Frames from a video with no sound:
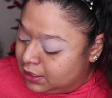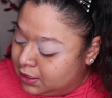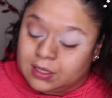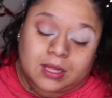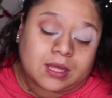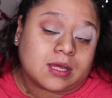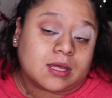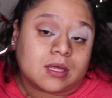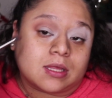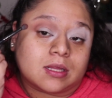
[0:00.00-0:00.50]

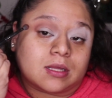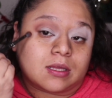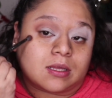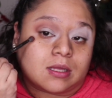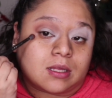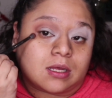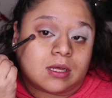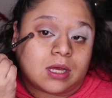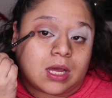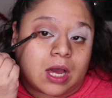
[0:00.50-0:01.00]
like
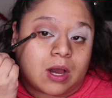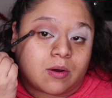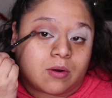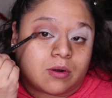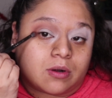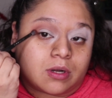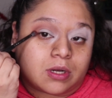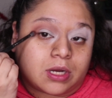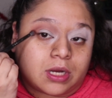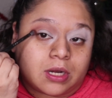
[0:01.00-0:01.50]
the
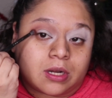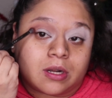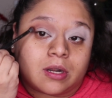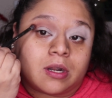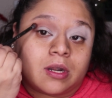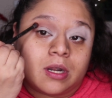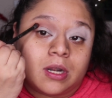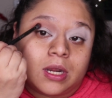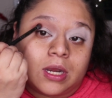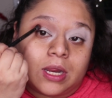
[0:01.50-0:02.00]
outer here,